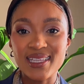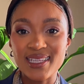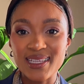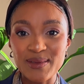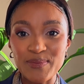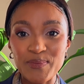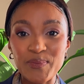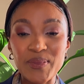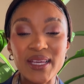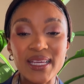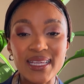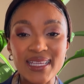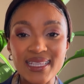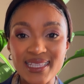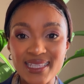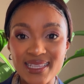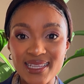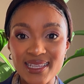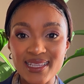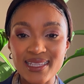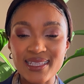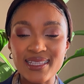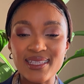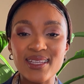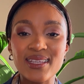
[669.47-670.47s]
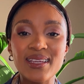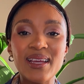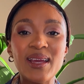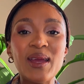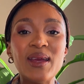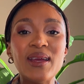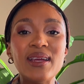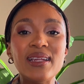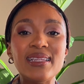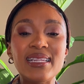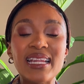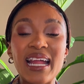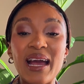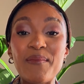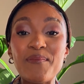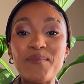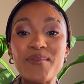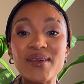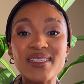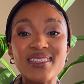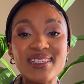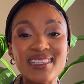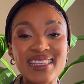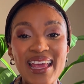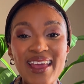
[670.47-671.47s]
pieces. Number
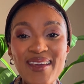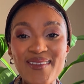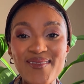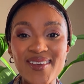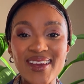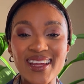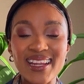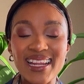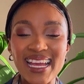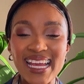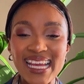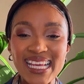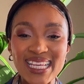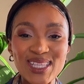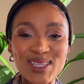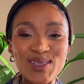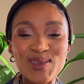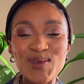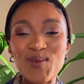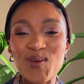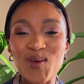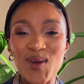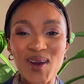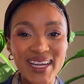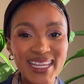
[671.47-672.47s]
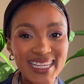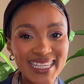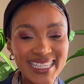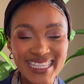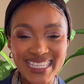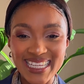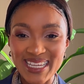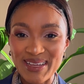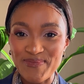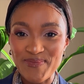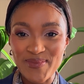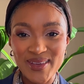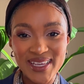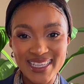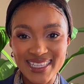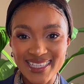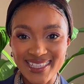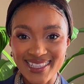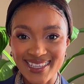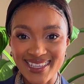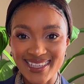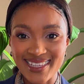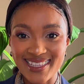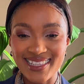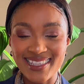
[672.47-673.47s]
7 is quality
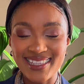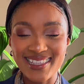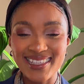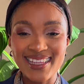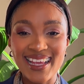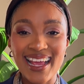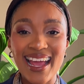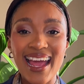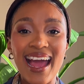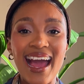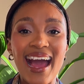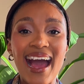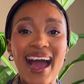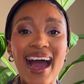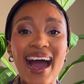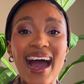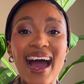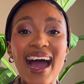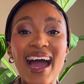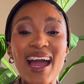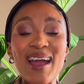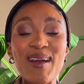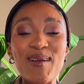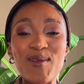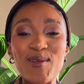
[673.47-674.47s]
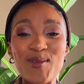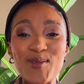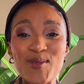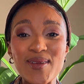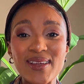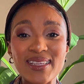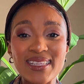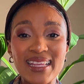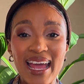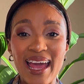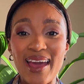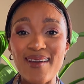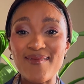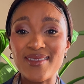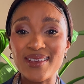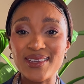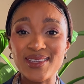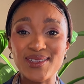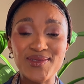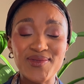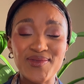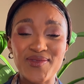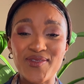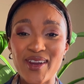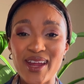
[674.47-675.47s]
pieces. I always have
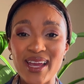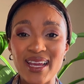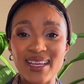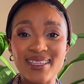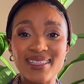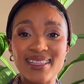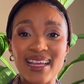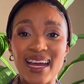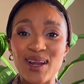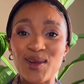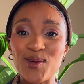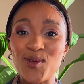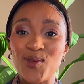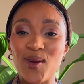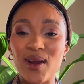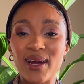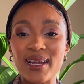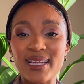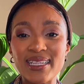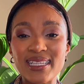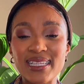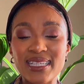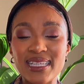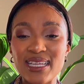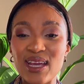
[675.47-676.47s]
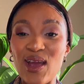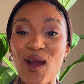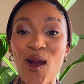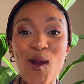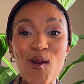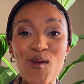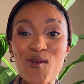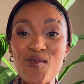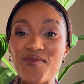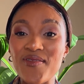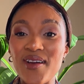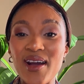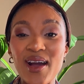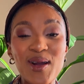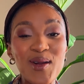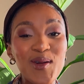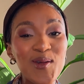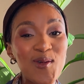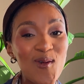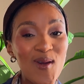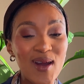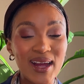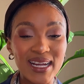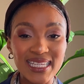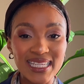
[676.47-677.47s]
this phrase that quality over
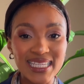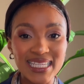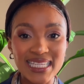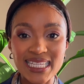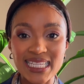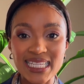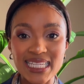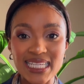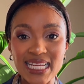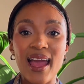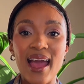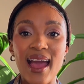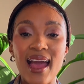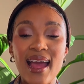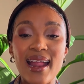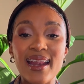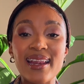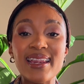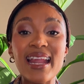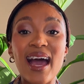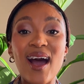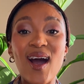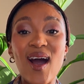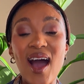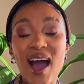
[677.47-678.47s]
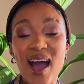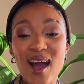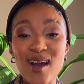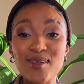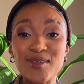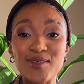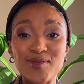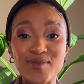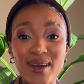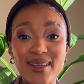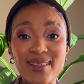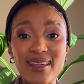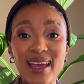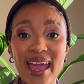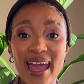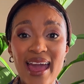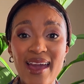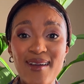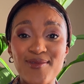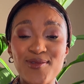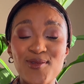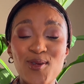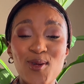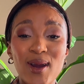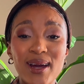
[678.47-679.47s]
quantity. Now, I would rather
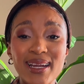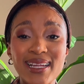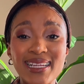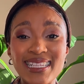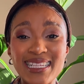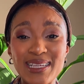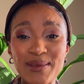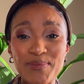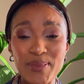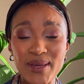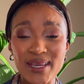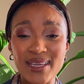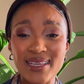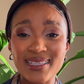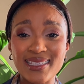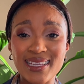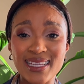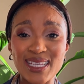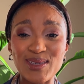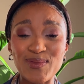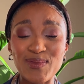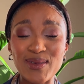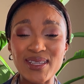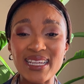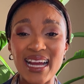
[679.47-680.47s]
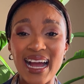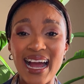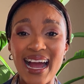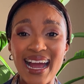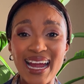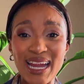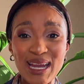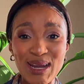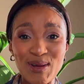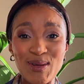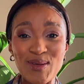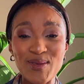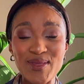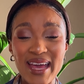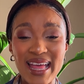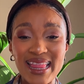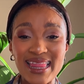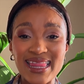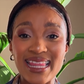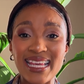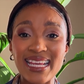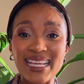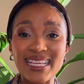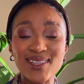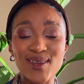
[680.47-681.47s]
have quality pieces, which I know that
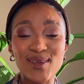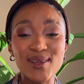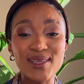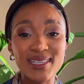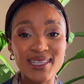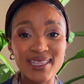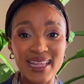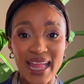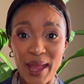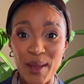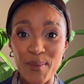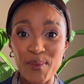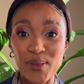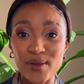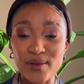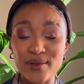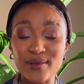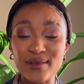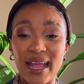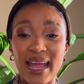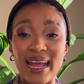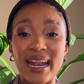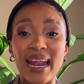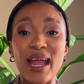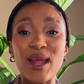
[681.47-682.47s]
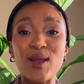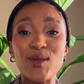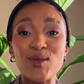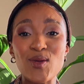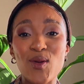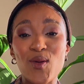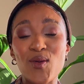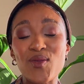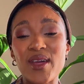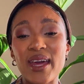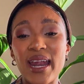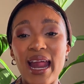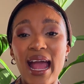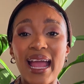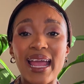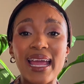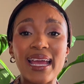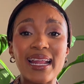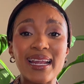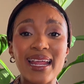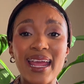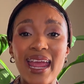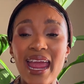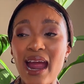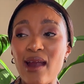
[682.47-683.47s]
these are staples and I know that I
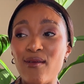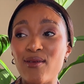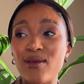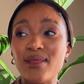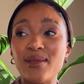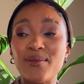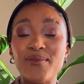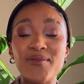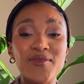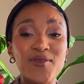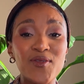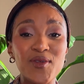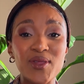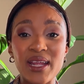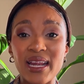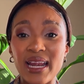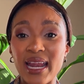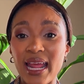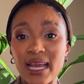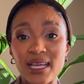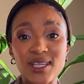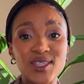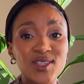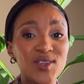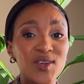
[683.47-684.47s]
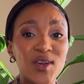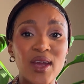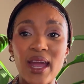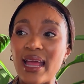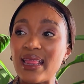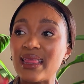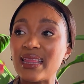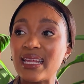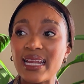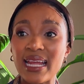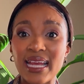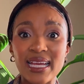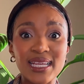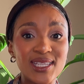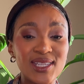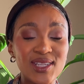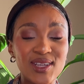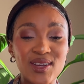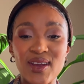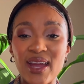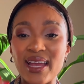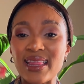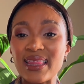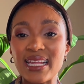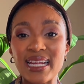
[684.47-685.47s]
can carry them for the next year and the next
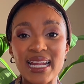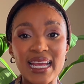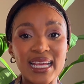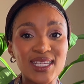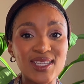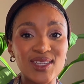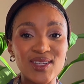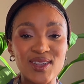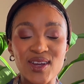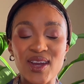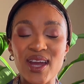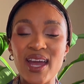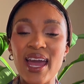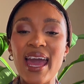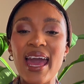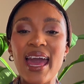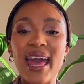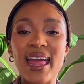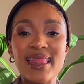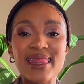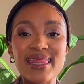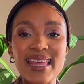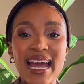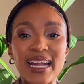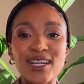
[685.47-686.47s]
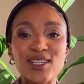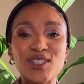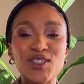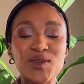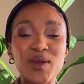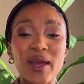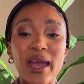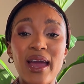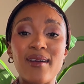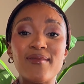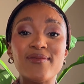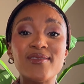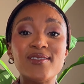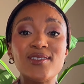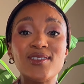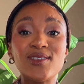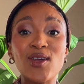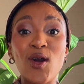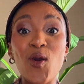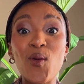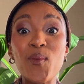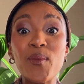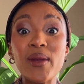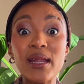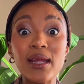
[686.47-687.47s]
year and the next year, than to have
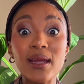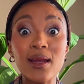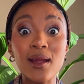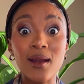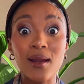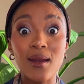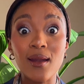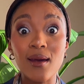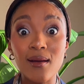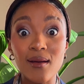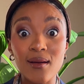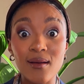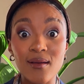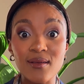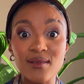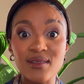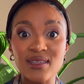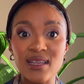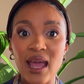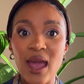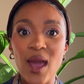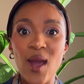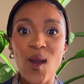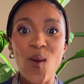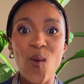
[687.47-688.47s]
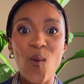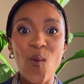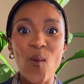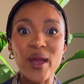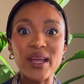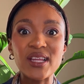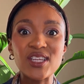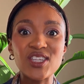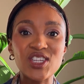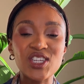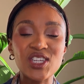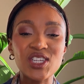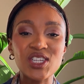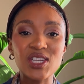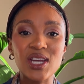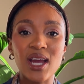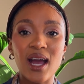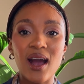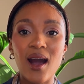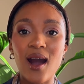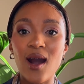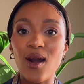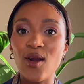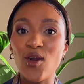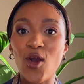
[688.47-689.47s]
so many clothes which
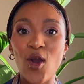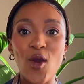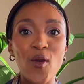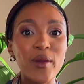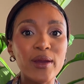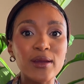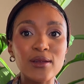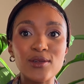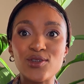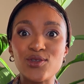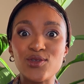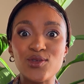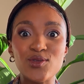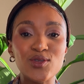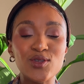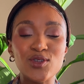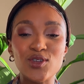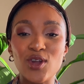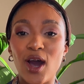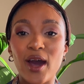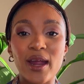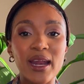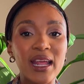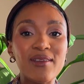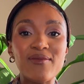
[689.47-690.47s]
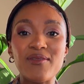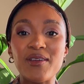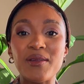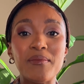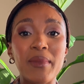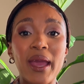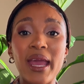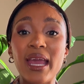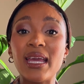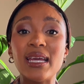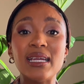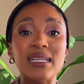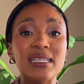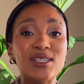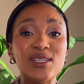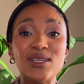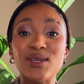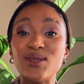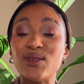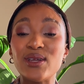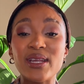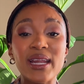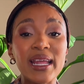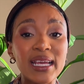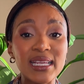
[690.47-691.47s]
are going to not even make it till
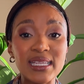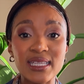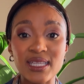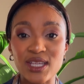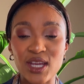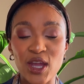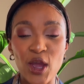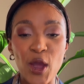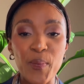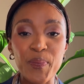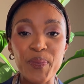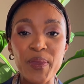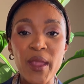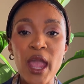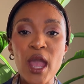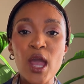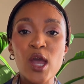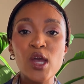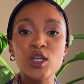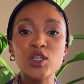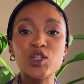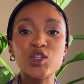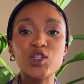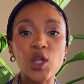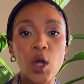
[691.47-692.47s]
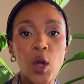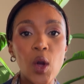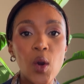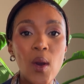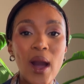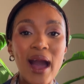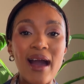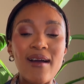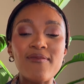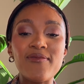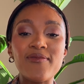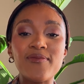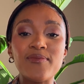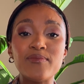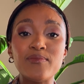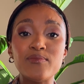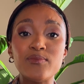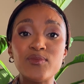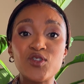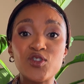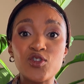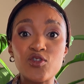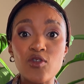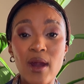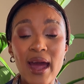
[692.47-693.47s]
the next year. So I've
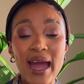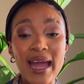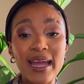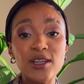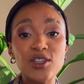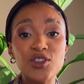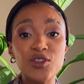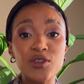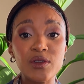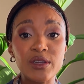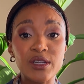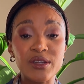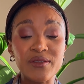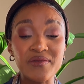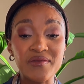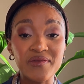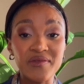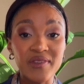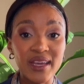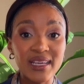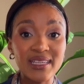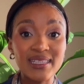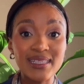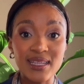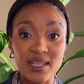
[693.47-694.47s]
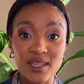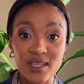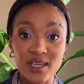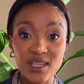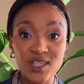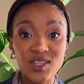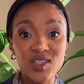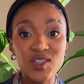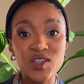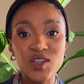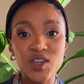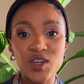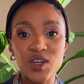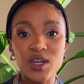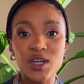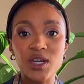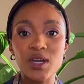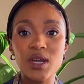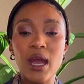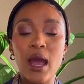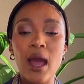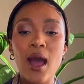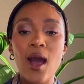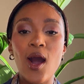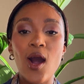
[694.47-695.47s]
tried to invest this year
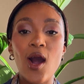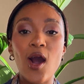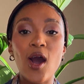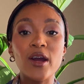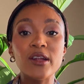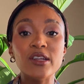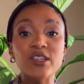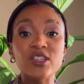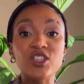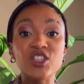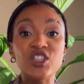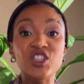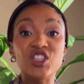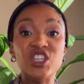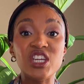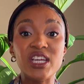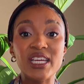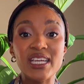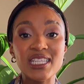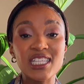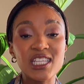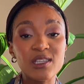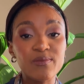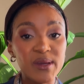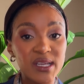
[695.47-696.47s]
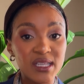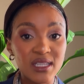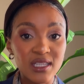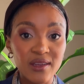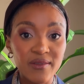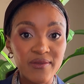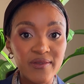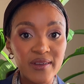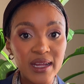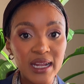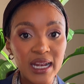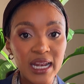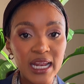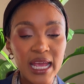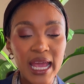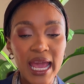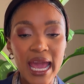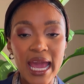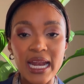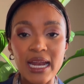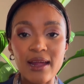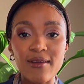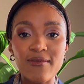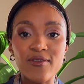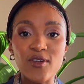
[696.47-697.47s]
on jeans specifically,
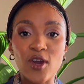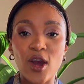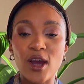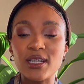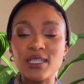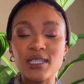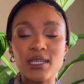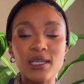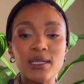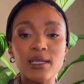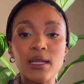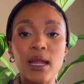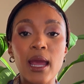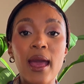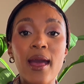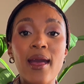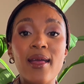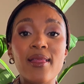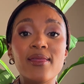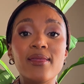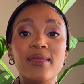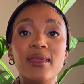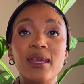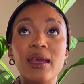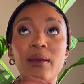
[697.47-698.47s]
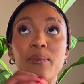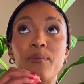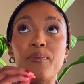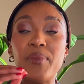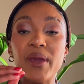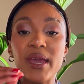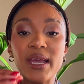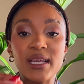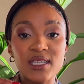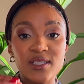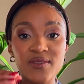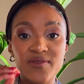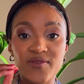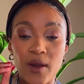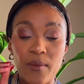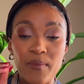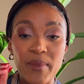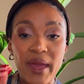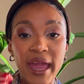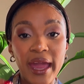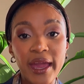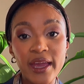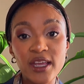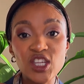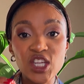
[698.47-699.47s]
and I've gotten the best from
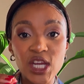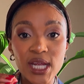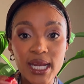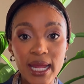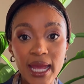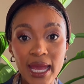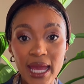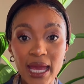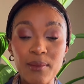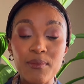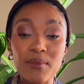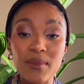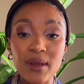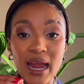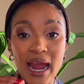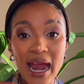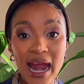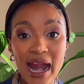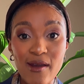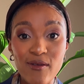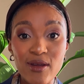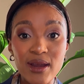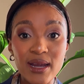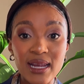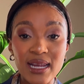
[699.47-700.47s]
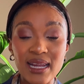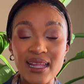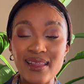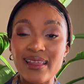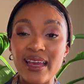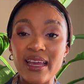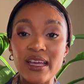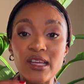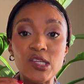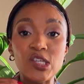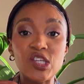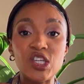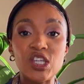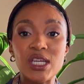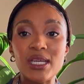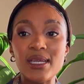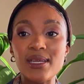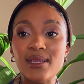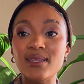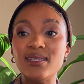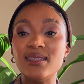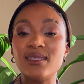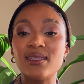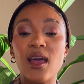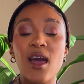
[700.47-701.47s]
H&M. Currently, they
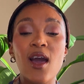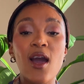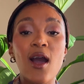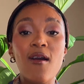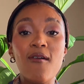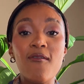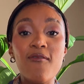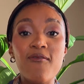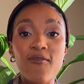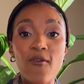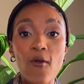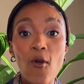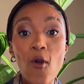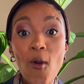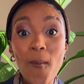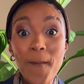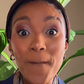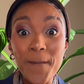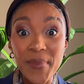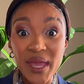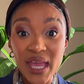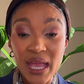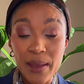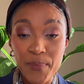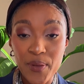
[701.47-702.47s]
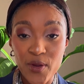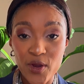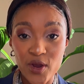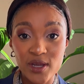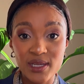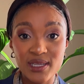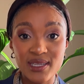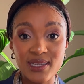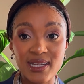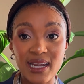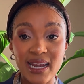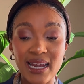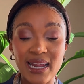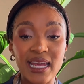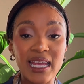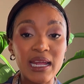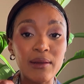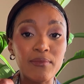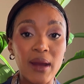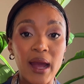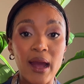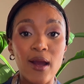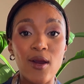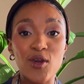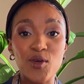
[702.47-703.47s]
jeans, for me personally, in
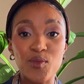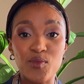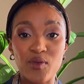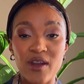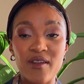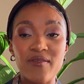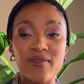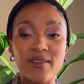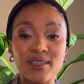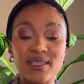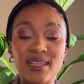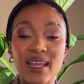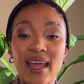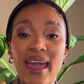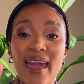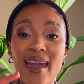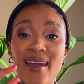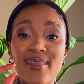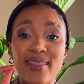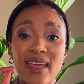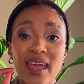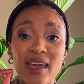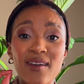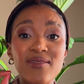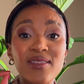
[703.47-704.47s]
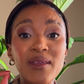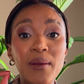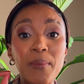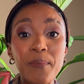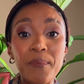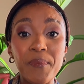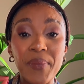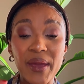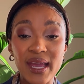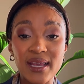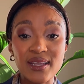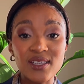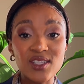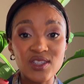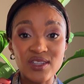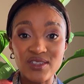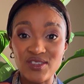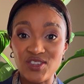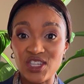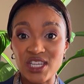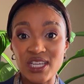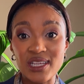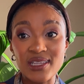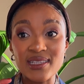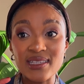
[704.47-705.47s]
my own preference, they have the best
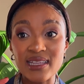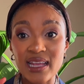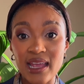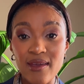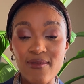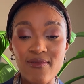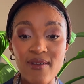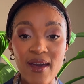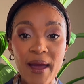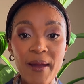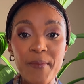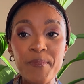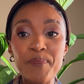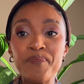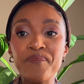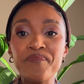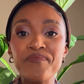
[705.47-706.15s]
jeans ever.